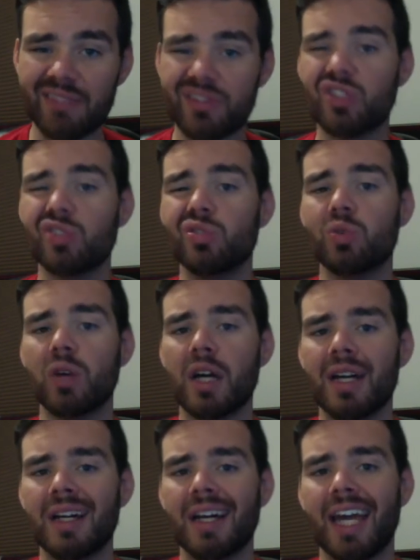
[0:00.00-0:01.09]
to
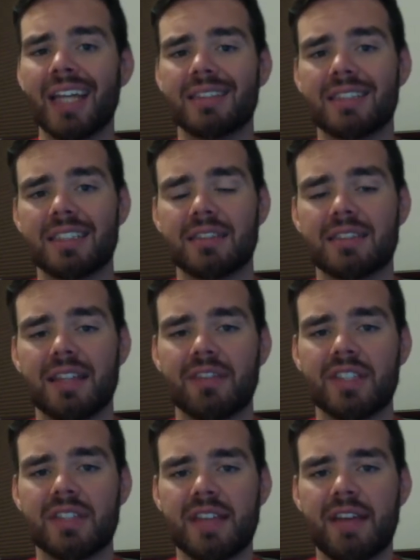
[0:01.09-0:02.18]

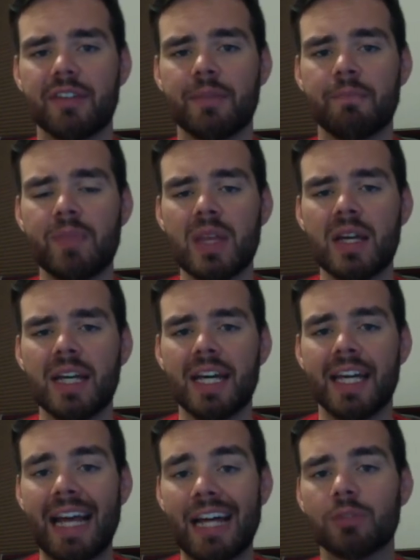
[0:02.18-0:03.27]
1877
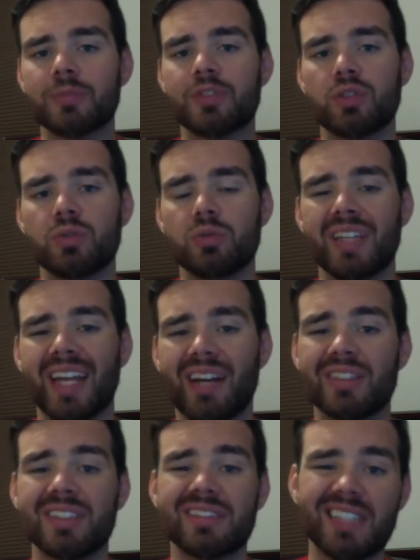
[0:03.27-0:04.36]
had helped to
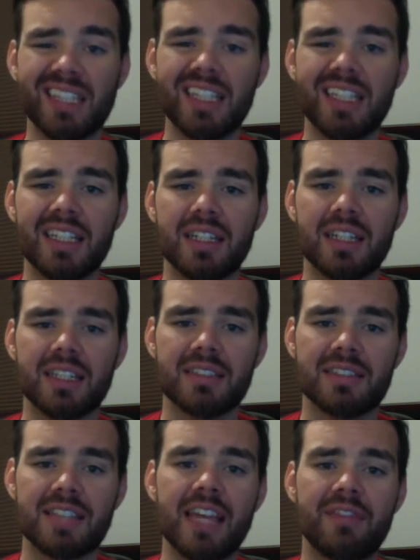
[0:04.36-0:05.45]
guarantee
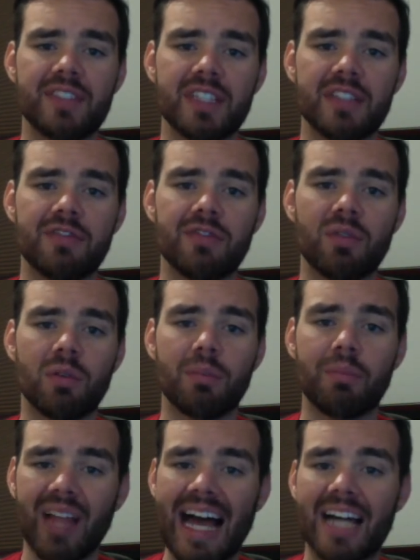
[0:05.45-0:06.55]
safety for
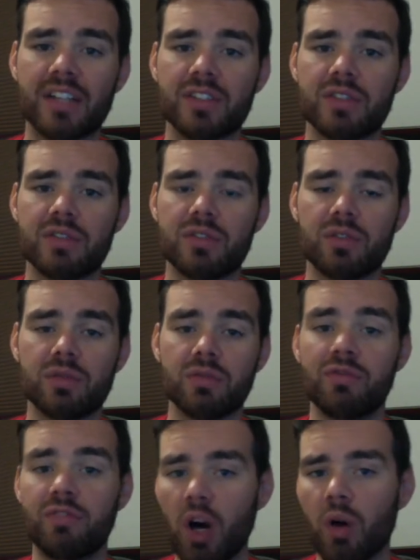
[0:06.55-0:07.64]
blacks to
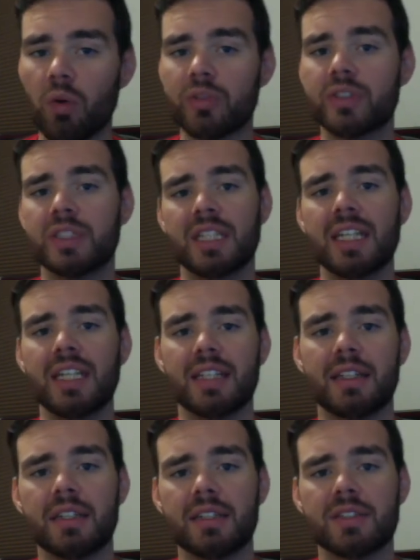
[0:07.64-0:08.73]
vote
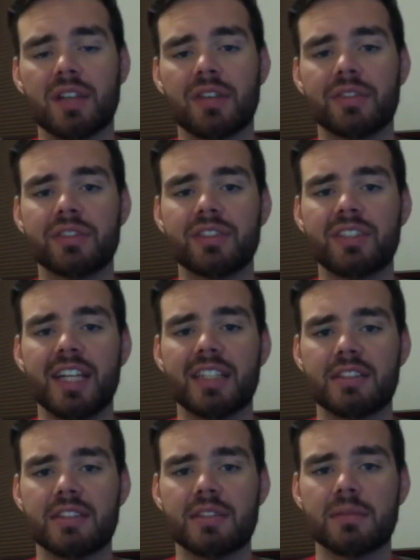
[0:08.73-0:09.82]
in southern
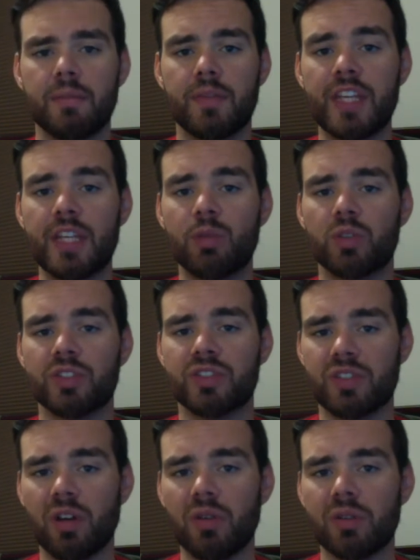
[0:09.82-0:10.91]
states. The
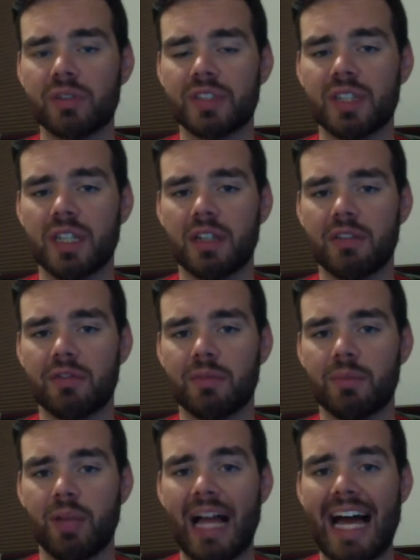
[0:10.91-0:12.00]
result of
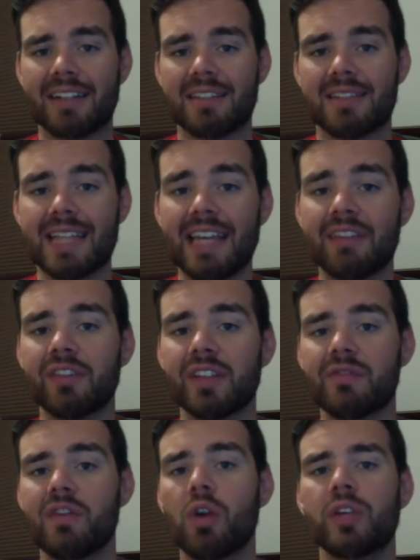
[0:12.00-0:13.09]
blacks
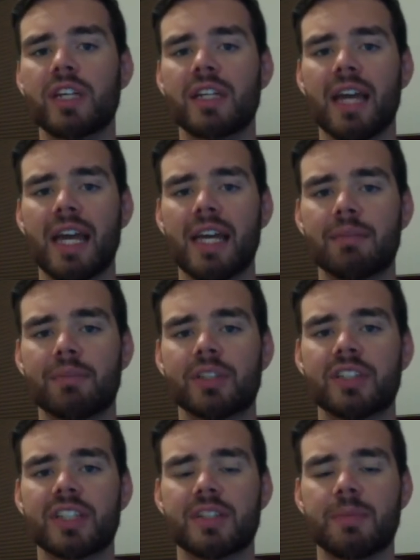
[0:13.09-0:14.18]
safely voting and
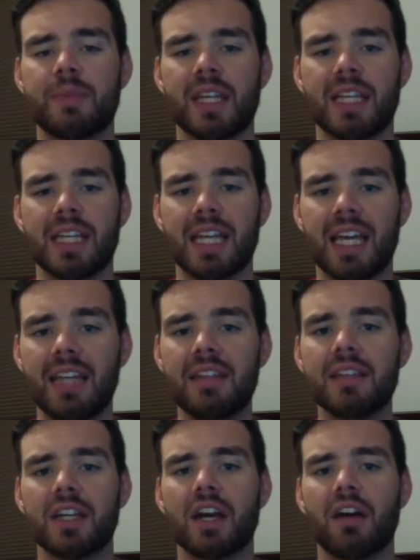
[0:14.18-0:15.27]
participating in
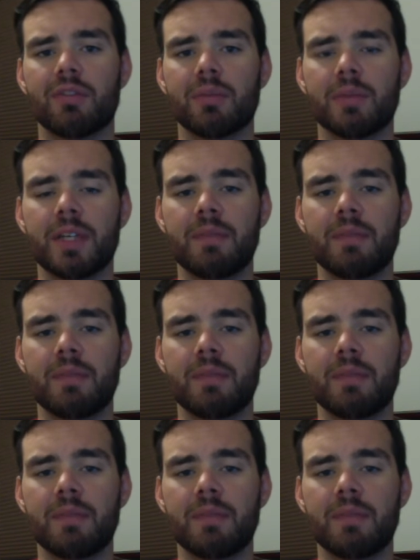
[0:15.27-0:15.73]
the government